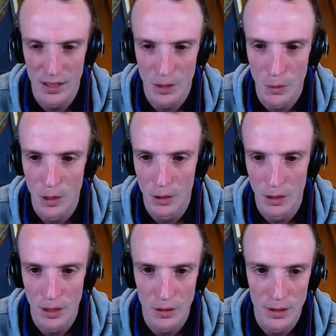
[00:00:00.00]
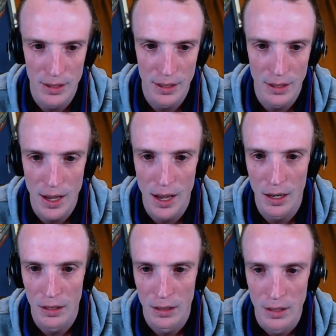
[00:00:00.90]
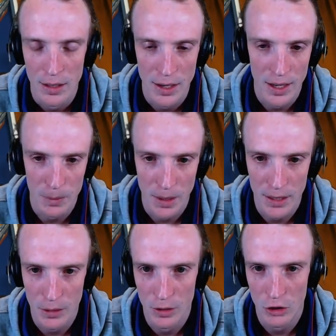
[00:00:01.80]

Squirtle. I couldn't see that. Nah, it's Blastoise